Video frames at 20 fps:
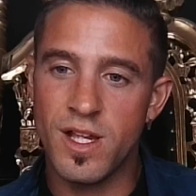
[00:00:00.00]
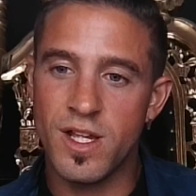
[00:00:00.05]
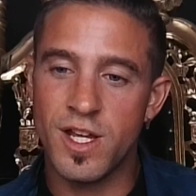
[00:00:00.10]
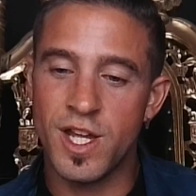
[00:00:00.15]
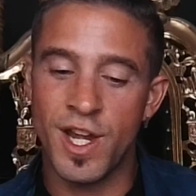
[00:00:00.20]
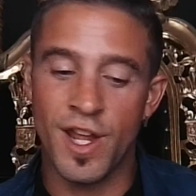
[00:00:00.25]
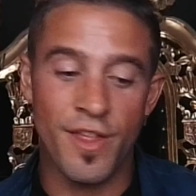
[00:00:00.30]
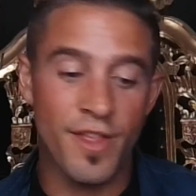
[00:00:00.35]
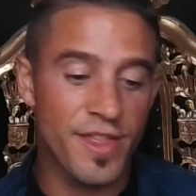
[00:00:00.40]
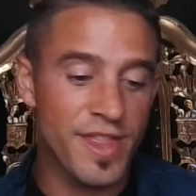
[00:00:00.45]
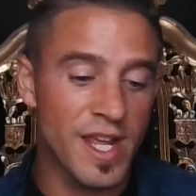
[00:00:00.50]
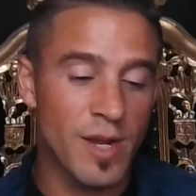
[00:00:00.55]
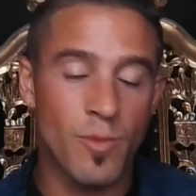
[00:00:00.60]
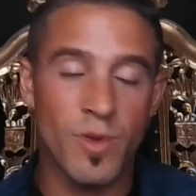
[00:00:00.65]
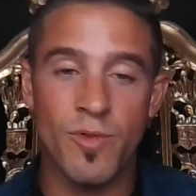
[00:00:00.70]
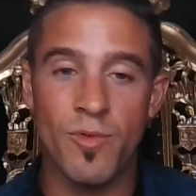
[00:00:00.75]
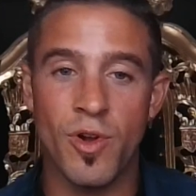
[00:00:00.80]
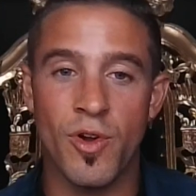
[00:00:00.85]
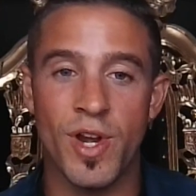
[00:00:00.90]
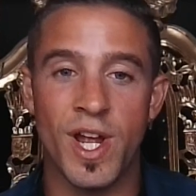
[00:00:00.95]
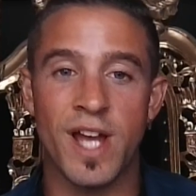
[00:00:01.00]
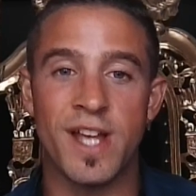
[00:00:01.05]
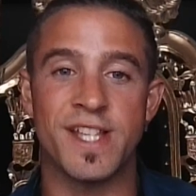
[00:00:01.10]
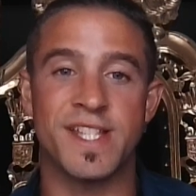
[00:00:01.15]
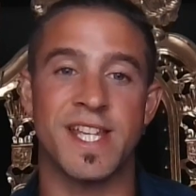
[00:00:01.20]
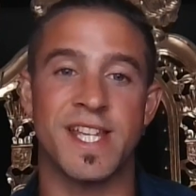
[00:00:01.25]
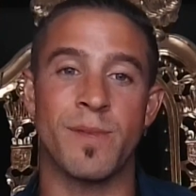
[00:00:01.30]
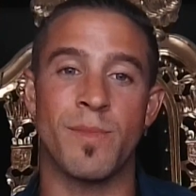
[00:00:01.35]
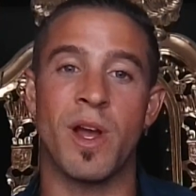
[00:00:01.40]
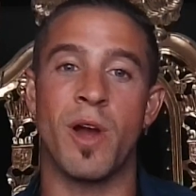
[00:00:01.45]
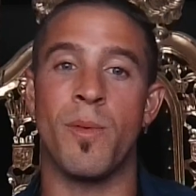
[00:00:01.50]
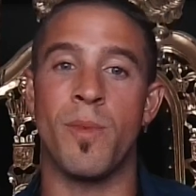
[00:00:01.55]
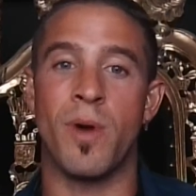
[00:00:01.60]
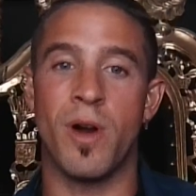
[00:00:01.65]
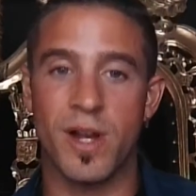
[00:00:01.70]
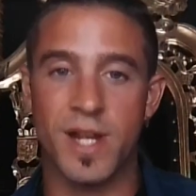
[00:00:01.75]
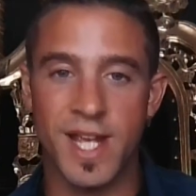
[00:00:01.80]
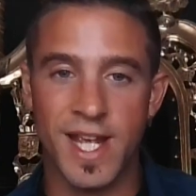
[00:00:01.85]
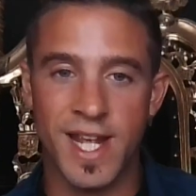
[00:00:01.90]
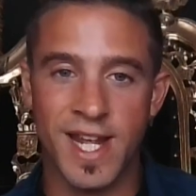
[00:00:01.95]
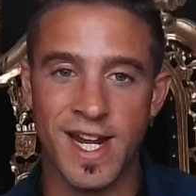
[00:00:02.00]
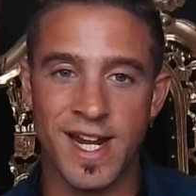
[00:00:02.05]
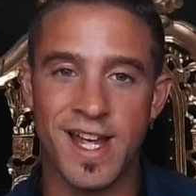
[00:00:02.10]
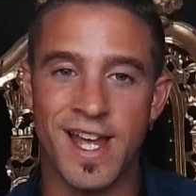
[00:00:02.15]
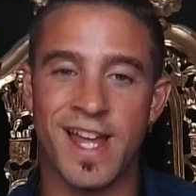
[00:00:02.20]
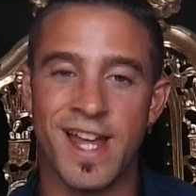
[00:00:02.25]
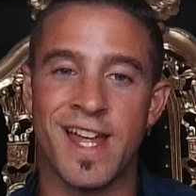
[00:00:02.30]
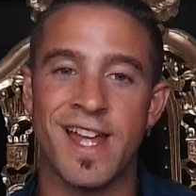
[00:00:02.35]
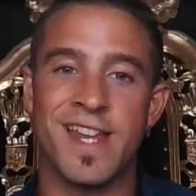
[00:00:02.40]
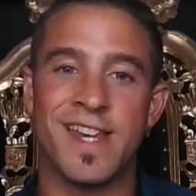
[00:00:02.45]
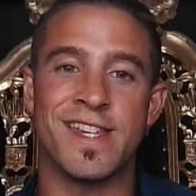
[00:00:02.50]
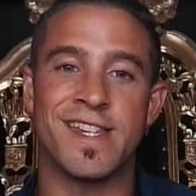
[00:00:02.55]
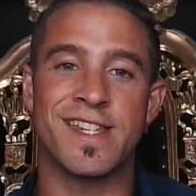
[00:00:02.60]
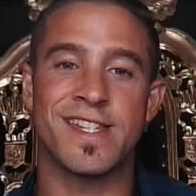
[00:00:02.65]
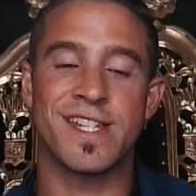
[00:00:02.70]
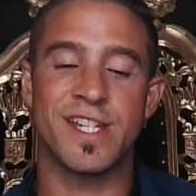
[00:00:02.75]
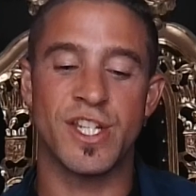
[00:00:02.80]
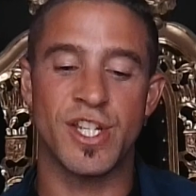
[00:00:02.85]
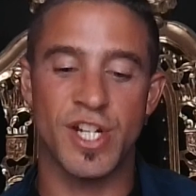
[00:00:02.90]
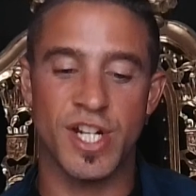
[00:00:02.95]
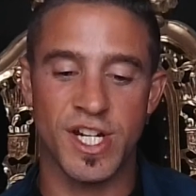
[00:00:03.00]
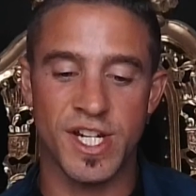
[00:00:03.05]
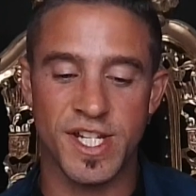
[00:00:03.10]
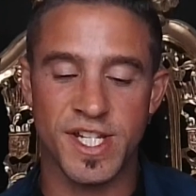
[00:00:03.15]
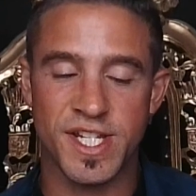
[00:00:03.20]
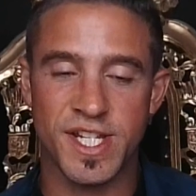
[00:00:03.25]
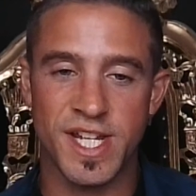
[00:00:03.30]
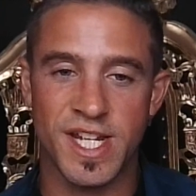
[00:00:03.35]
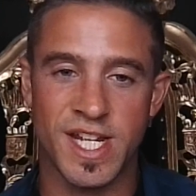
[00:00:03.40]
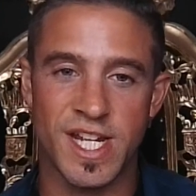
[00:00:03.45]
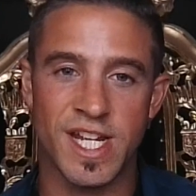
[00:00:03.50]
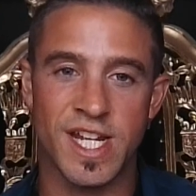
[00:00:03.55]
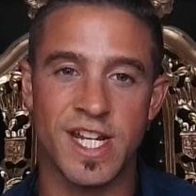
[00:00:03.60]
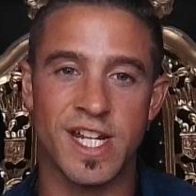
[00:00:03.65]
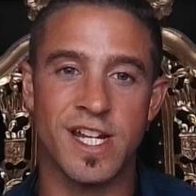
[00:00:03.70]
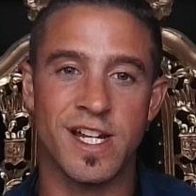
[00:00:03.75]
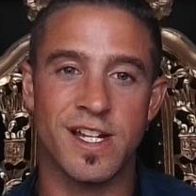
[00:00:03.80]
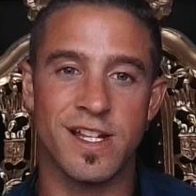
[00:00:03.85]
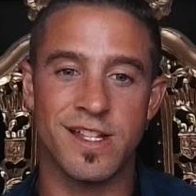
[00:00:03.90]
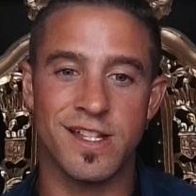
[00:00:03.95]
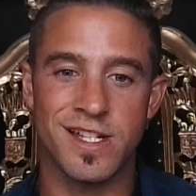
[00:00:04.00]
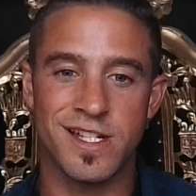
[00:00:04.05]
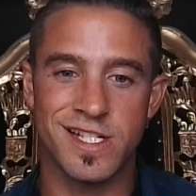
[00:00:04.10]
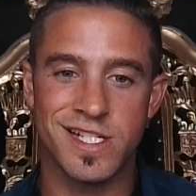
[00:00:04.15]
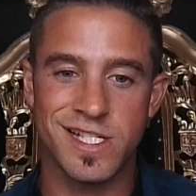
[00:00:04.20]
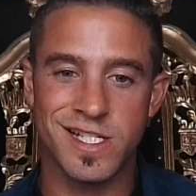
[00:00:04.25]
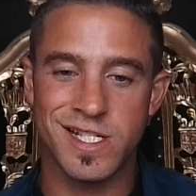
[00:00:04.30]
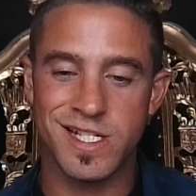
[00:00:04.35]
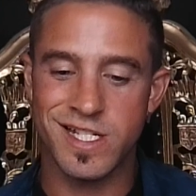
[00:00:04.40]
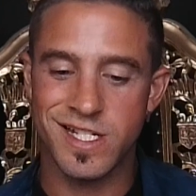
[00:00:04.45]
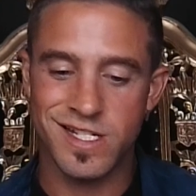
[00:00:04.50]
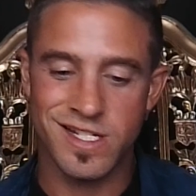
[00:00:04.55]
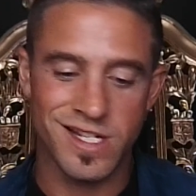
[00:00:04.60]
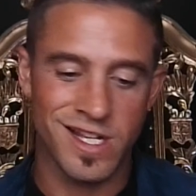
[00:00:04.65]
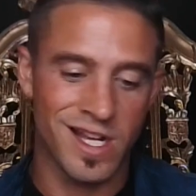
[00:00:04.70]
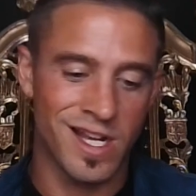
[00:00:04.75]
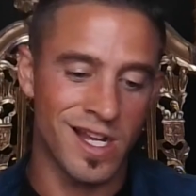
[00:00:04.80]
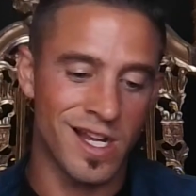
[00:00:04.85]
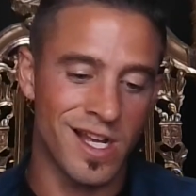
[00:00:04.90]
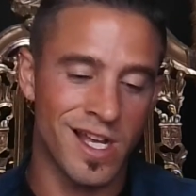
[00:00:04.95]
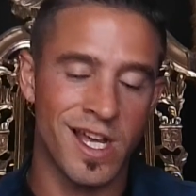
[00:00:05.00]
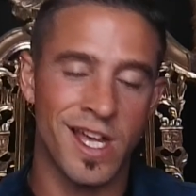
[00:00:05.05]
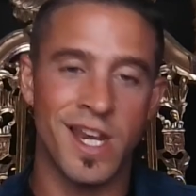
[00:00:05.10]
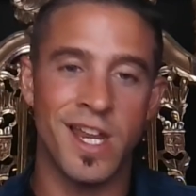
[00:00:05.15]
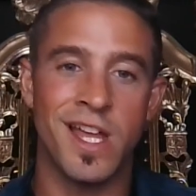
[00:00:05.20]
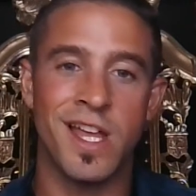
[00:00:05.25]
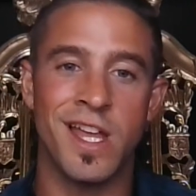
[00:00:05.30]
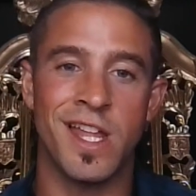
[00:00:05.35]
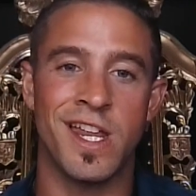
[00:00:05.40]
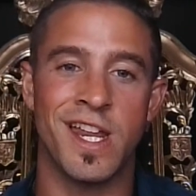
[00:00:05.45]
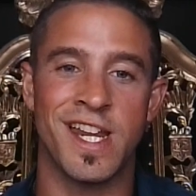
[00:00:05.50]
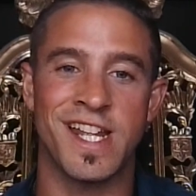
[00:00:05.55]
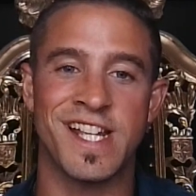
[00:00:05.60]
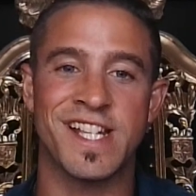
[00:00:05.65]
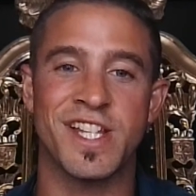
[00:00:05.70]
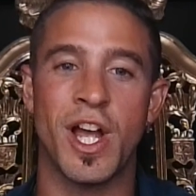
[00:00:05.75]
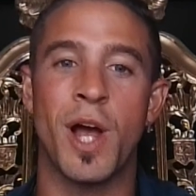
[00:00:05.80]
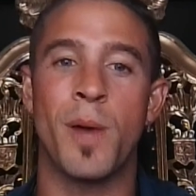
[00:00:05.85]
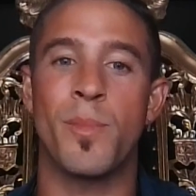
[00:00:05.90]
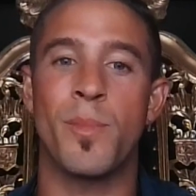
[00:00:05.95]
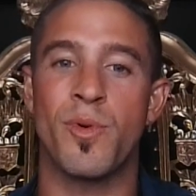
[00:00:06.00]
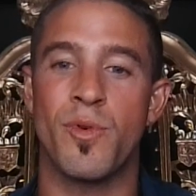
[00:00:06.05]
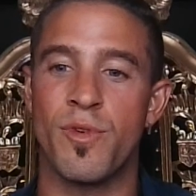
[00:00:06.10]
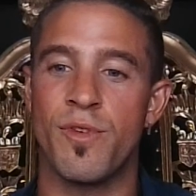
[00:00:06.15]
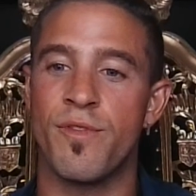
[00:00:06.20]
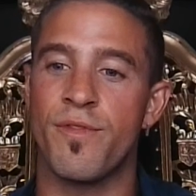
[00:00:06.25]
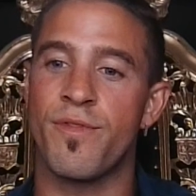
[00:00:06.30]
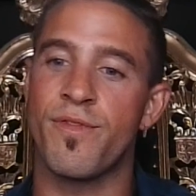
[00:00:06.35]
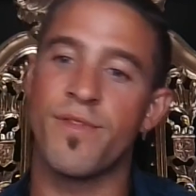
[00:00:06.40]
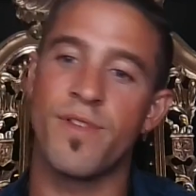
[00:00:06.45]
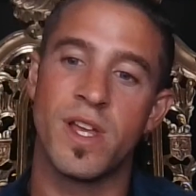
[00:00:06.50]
Another thing we rolled out is email marketing, and you're going to see an example of